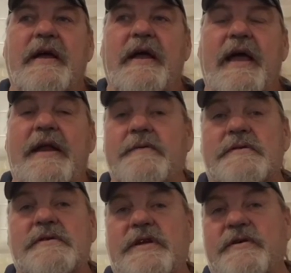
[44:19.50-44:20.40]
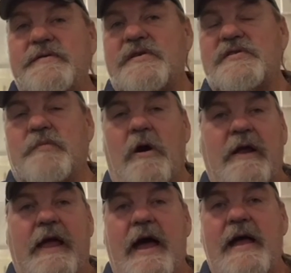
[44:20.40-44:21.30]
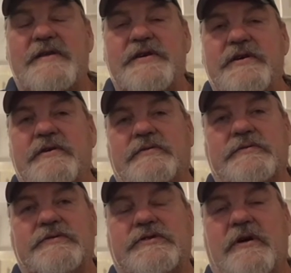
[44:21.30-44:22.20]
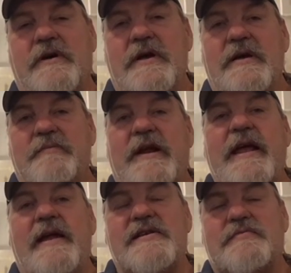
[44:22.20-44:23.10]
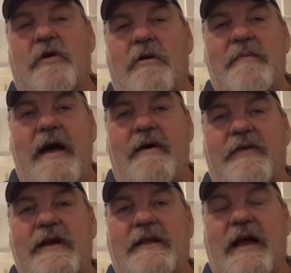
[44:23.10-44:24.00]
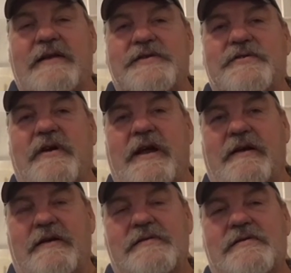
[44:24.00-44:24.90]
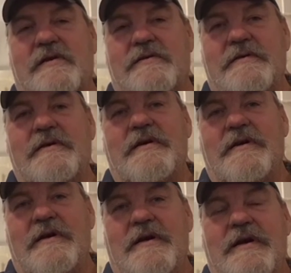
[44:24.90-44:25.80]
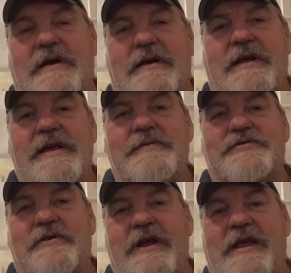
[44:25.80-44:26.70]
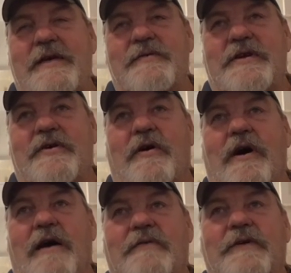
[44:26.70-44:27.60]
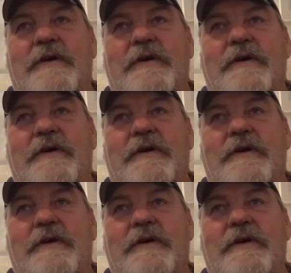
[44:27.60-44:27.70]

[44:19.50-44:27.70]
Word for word: and he was you know he was a smart guy too. So, but he had a smart mouth, and he liked to drink. So, mm. when he would drink, he would go off